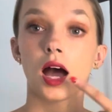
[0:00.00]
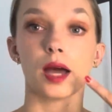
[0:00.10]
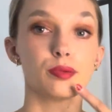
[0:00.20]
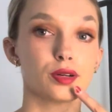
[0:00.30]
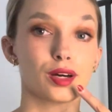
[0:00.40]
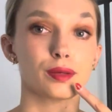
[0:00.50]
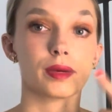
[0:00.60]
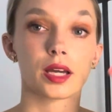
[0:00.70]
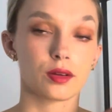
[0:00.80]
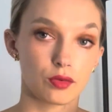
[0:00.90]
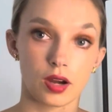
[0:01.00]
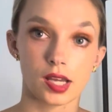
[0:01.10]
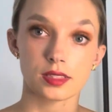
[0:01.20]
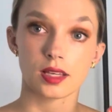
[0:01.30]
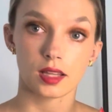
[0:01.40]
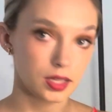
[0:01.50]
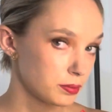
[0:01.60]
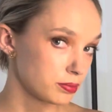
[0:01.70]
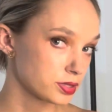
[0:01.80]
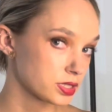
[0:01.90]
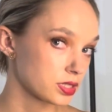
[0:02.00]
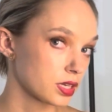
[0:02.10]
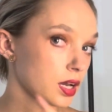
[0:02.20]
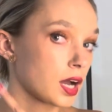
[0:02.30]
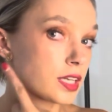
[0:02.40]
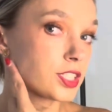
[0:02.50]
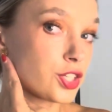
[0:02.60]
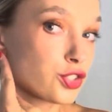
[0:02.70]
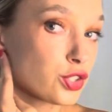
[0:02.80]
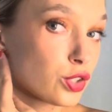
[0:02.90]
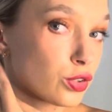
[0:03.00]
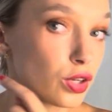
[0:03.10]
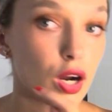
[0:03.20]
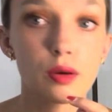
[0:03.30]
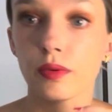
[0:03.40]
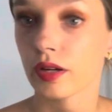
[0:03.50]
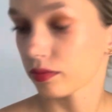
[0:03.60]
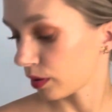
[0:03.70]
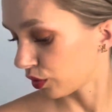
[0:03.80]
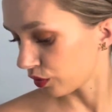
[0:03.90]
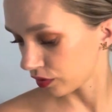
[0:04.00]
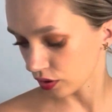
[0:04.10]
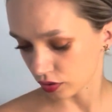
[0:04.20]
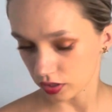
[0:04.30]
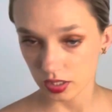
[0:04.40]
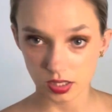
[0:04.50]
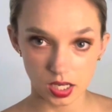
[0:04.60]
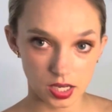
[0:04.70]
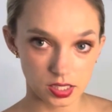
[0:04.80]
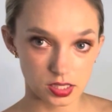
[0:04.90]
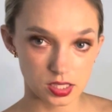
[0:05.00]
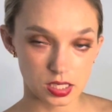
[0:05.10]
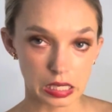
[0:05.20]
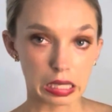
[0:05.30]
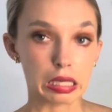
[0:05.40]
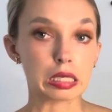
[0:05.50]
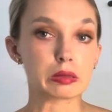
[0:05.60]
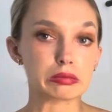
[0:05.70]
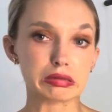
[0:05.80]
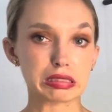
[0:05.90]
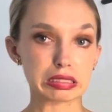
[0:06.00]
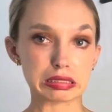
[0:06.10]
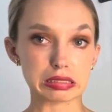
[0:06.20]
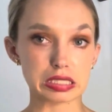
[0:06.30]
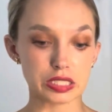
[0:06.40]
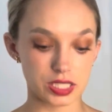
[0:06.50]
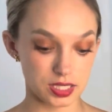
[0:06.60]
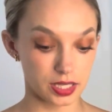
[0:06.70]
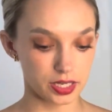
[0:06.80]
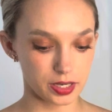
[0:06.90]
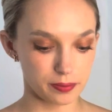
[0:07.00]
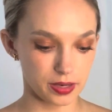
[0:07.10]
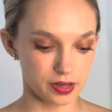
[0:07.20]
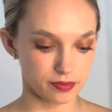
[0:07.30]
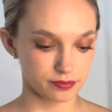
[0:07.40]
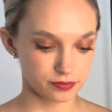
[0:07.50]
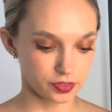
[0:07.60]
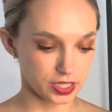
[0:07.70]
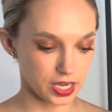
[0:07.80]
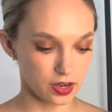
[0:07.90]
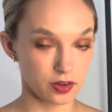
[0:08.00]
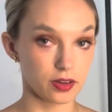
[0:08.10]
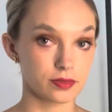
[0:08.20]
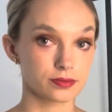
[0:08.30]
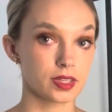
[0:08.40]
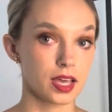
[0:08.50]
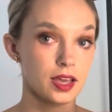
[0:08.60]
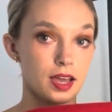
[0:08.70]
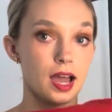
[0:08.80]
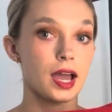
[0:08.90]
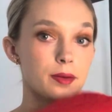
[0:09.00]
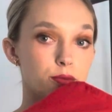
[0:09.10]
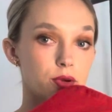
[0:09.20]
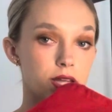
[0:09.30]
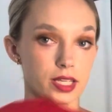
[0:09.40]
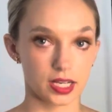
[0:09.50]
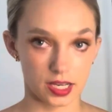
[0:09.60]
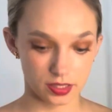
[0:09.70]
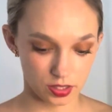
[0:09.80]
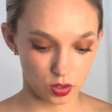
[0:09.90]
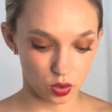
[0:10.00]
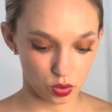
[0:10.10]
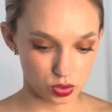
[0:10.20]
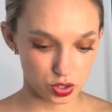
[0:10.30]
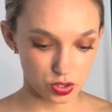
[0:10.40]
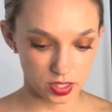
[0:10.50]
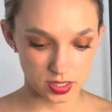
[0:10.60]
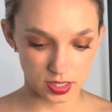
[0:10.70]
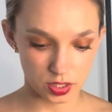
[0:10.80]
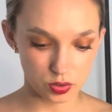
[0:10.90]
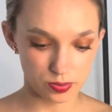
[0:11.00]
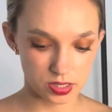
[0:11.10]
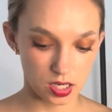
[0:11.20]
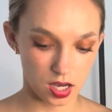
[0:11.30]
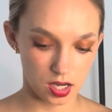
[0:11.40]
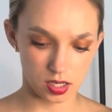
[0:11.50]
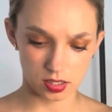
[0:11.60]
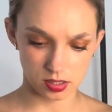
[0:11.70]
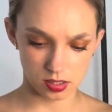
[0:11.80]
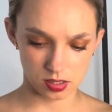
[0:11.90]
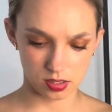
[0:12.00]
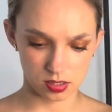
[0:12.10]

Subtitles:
I put on my YSL lips. I changed to gold hardware with my Louis Vuitton studs. We'll get into the dress later, but for now, I am breaking out the old trusty Louis Vuittons.